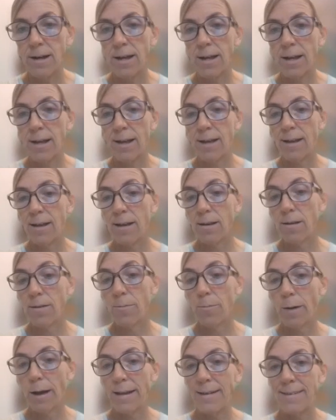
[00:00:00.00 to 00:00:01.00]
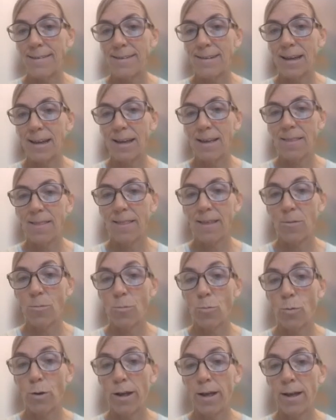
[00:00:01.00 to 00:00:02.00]
It might state that
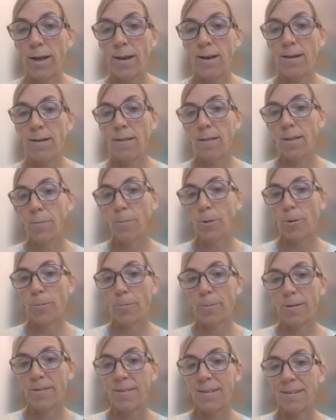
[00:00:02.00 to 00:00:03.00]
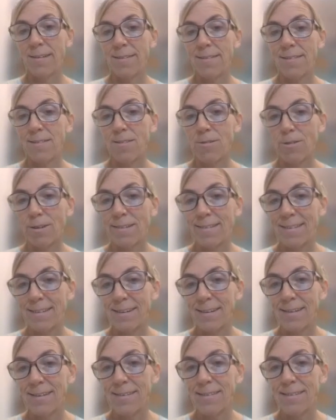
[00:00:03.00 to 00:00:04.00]
when the purpose ceases to
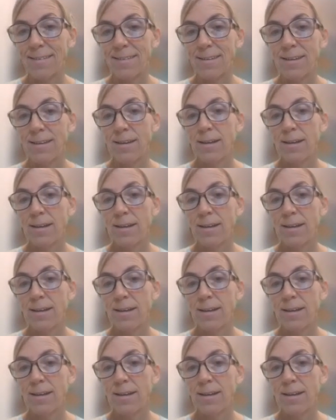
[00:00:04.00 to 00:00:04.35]
exist,